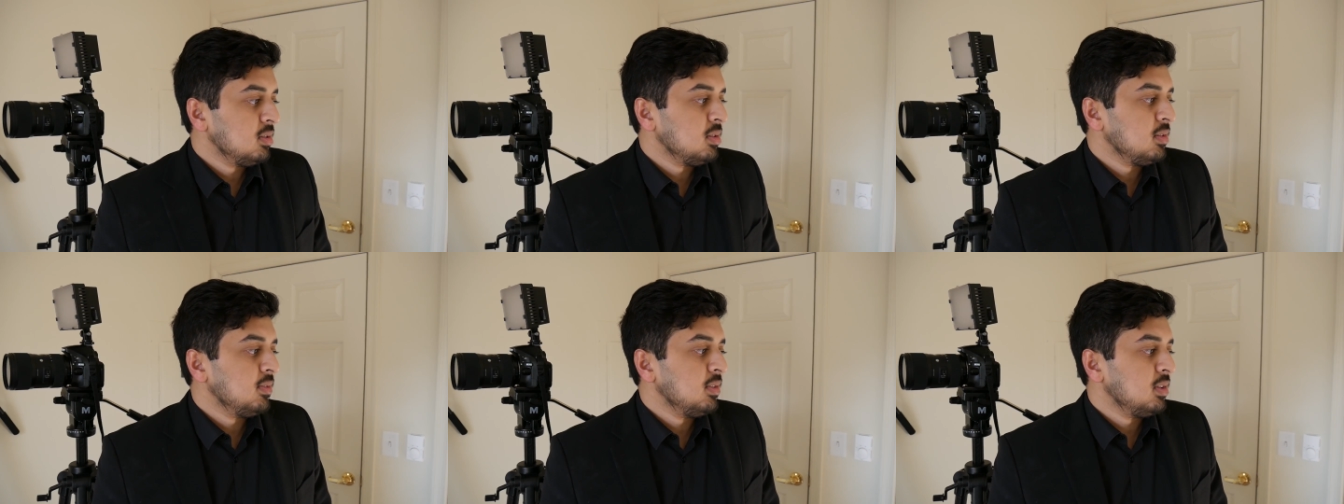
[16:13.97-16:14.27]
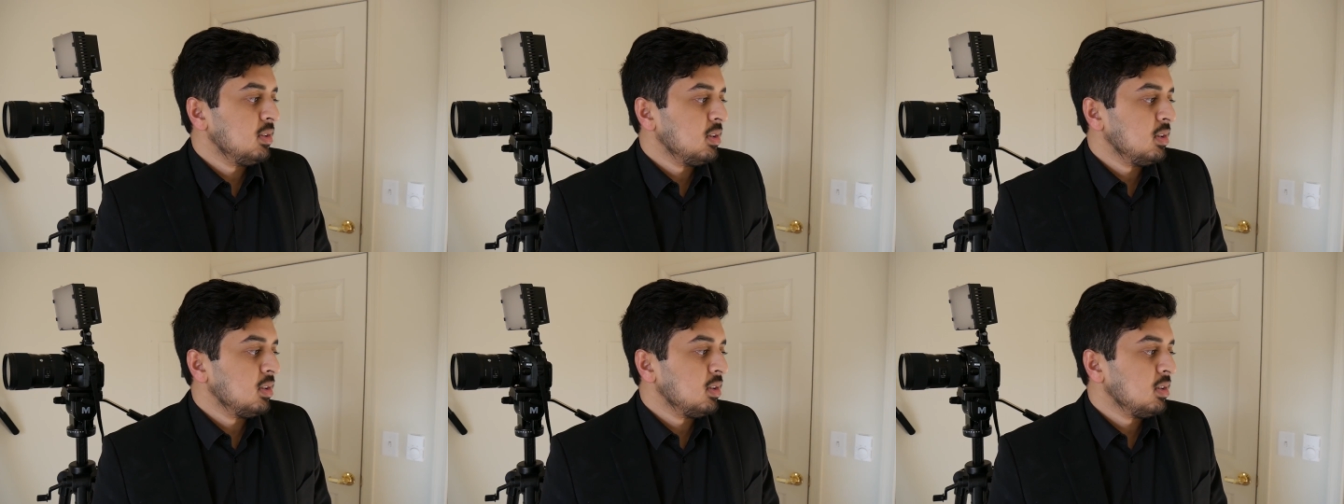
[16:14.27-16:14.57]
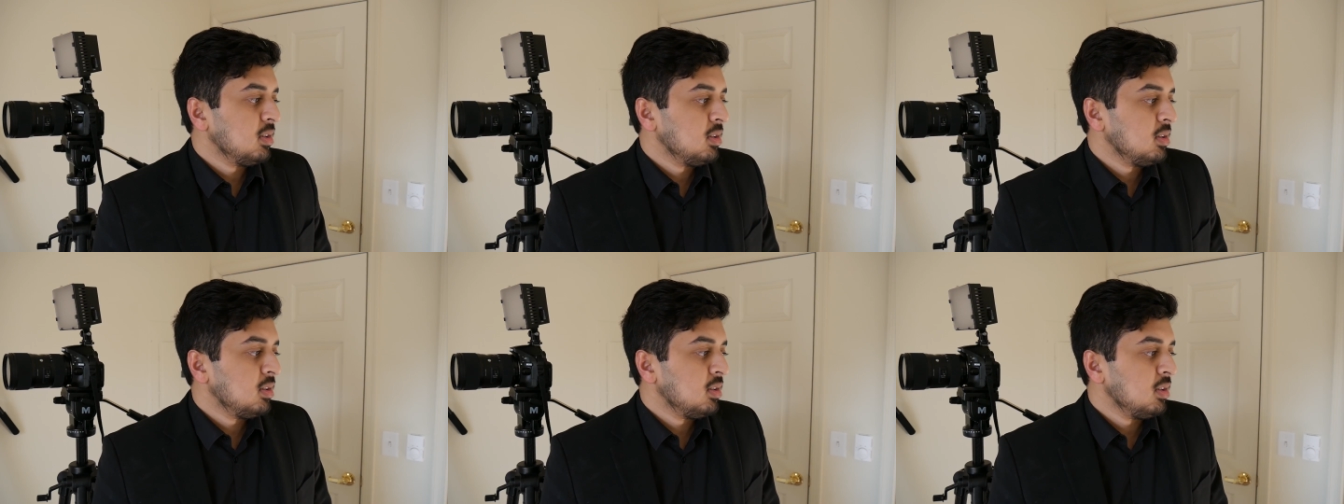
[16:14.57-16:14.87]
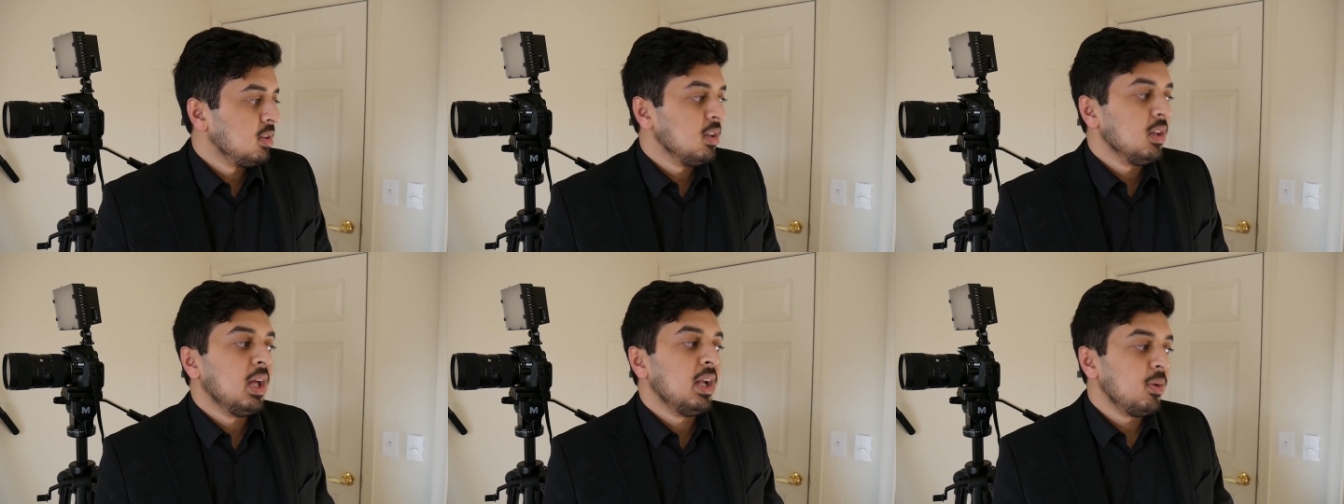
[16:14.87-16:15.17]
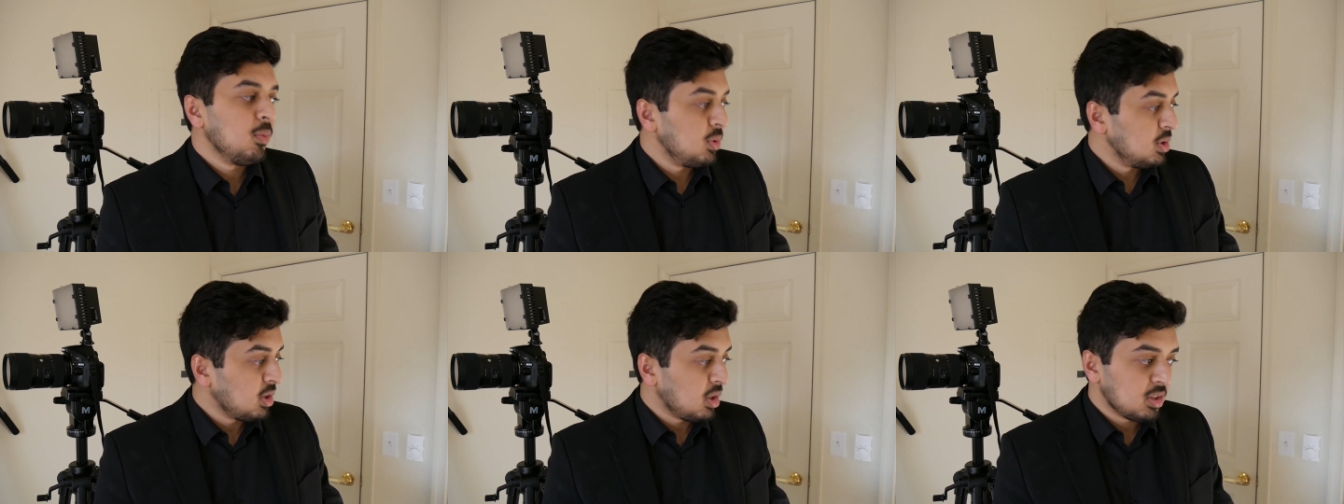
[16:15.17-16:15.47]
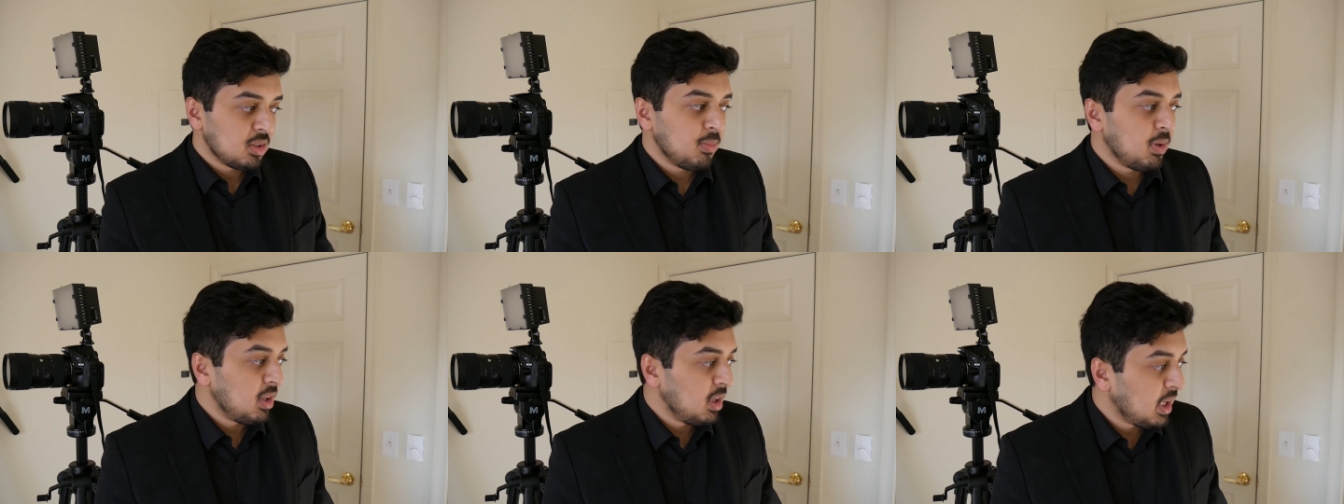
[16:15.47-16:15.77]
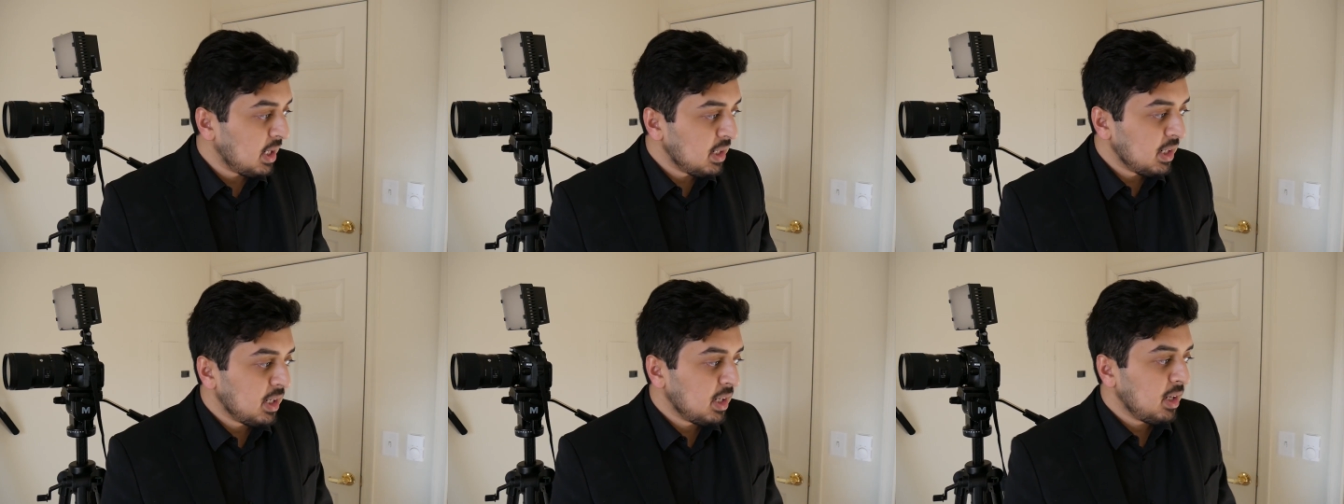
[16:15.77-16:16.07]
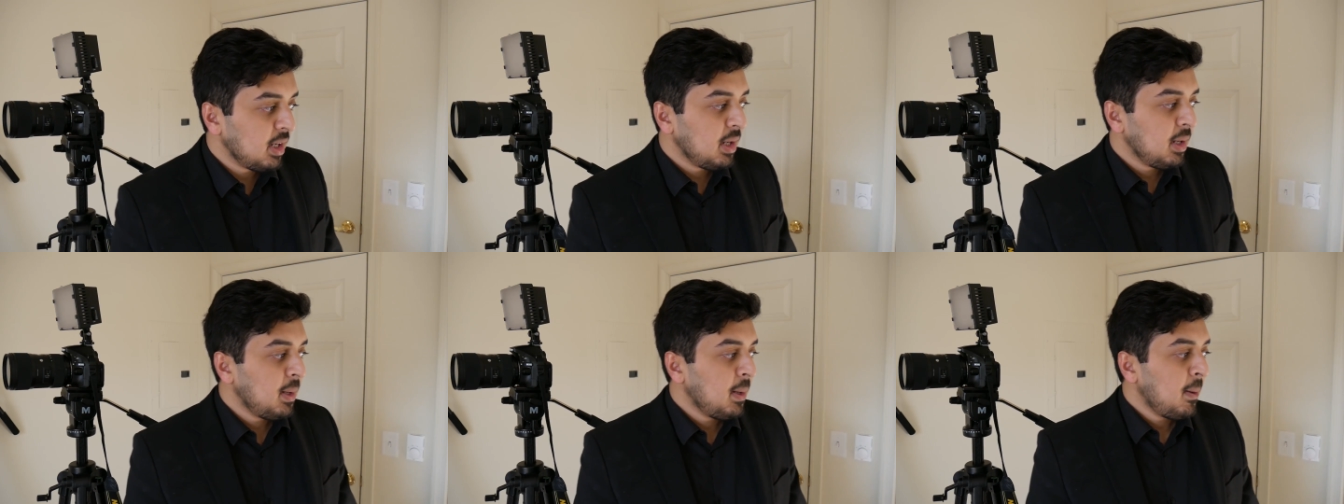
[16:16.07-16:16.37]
everything. Light. We talked about lighting.